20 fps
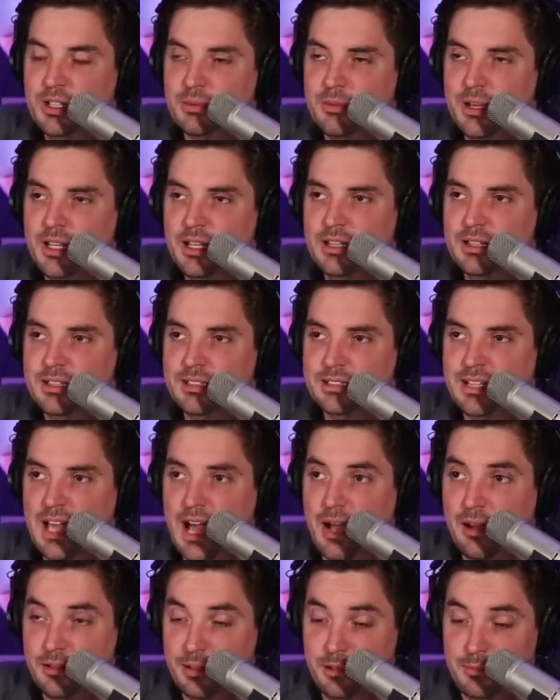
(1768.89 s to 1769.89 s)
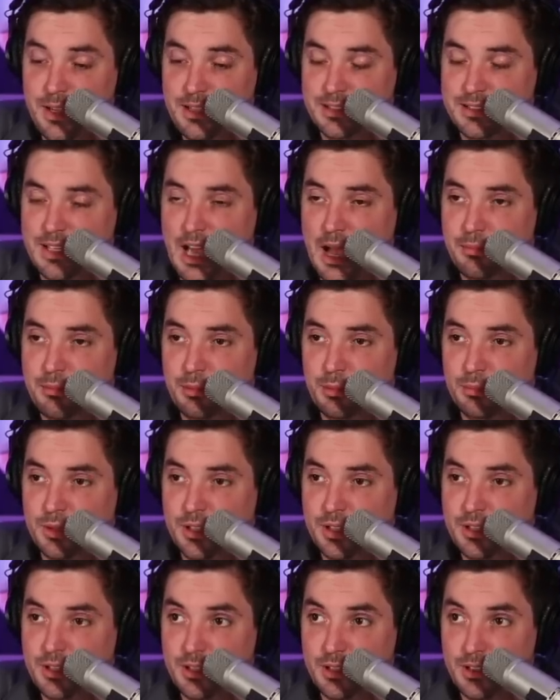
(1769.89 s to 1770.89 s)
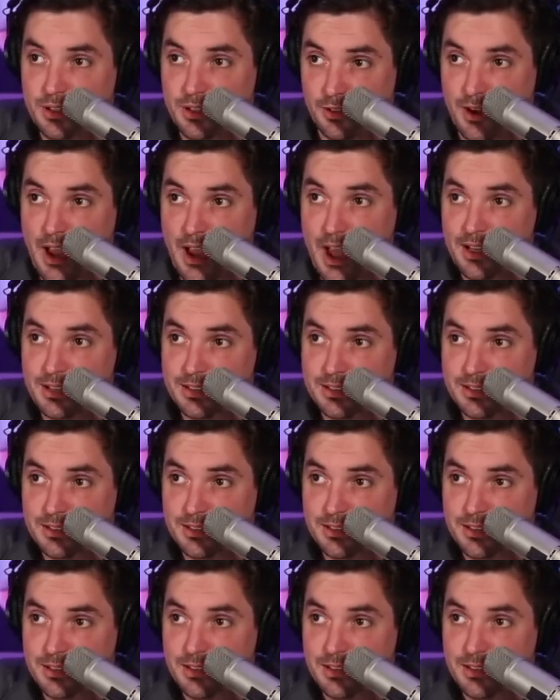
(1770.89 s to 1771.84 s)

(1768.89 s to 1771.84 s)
you're making this out. You made this album with your ex.